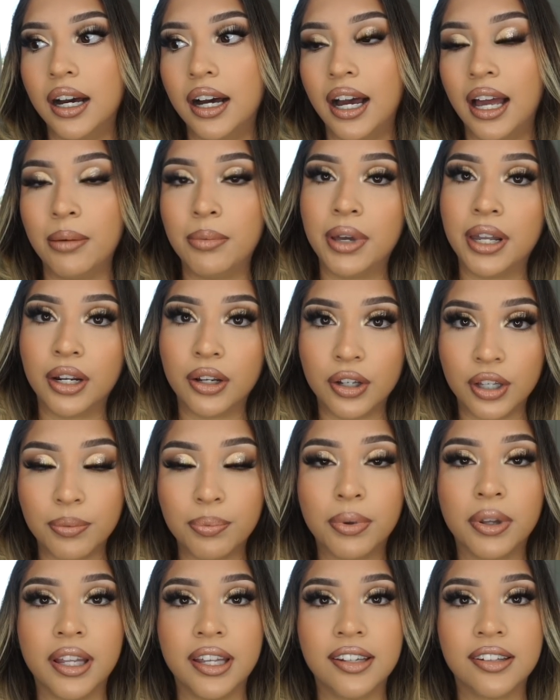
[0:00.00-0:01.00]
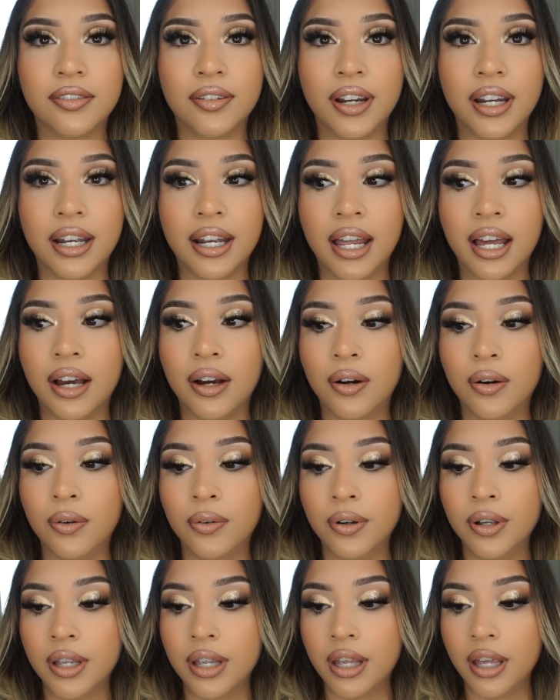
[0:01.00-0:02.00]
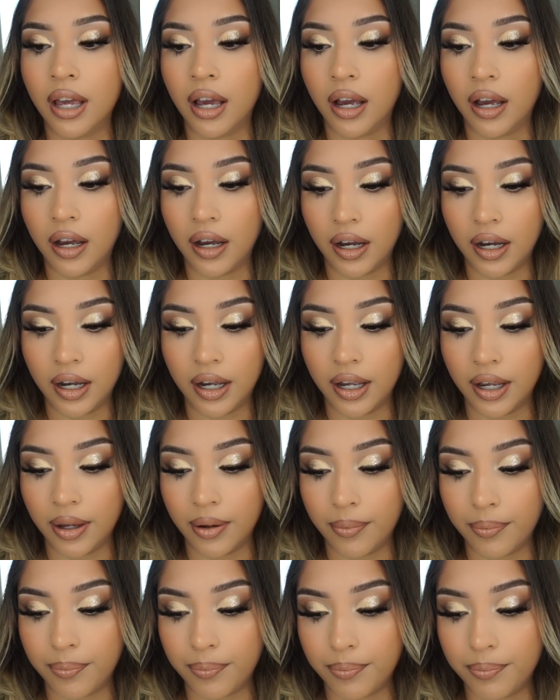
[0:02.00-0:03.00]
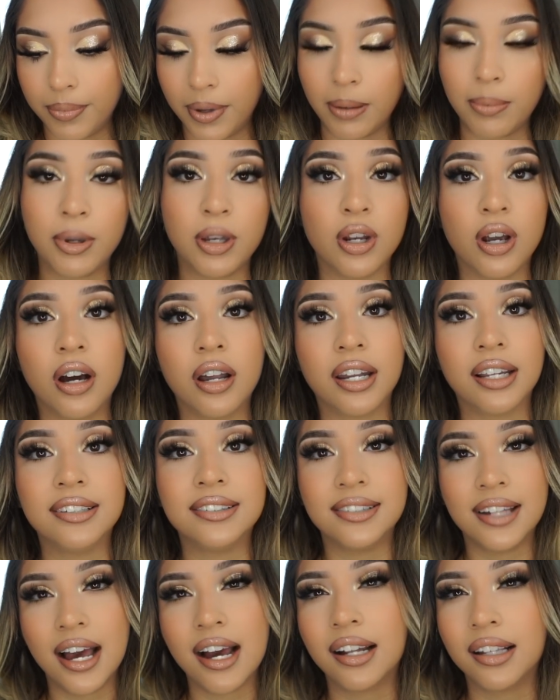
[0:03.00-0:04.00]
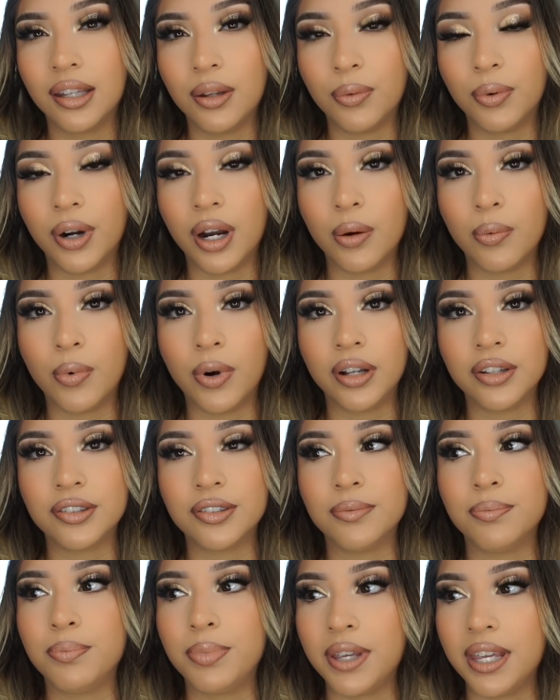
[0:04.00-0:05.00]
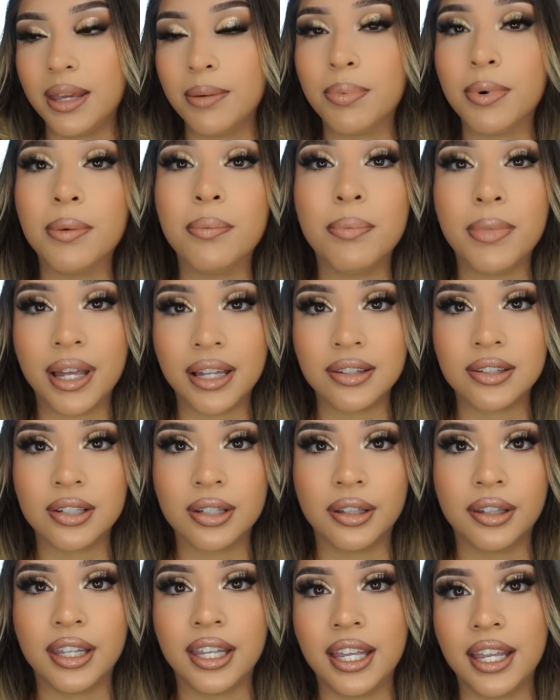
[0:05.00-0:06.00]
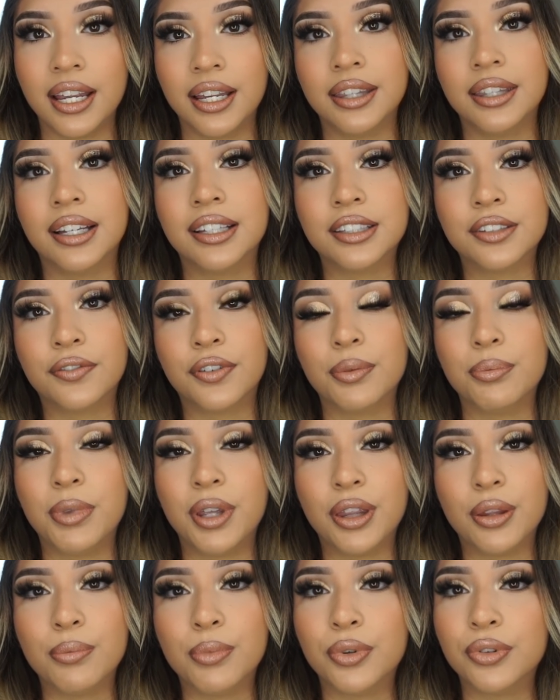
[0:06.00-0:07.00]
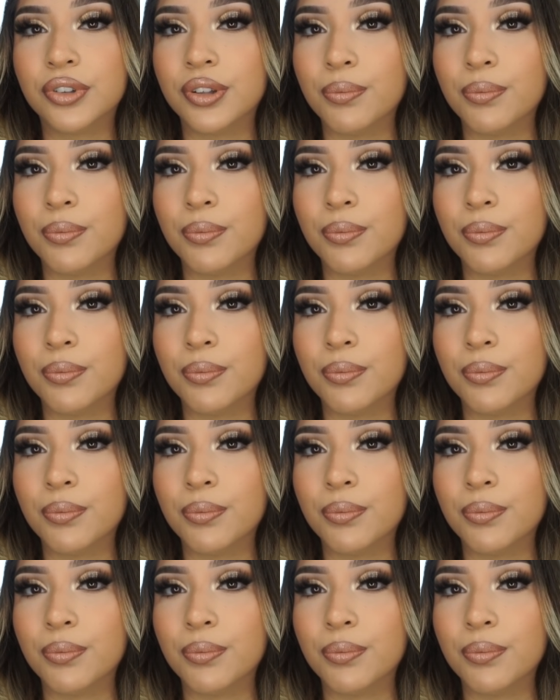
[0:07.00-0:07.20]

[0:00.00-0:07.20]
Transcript: I'm at a good place right now uh, maybe not exactly where I want to be, but mentally, and that's for me the most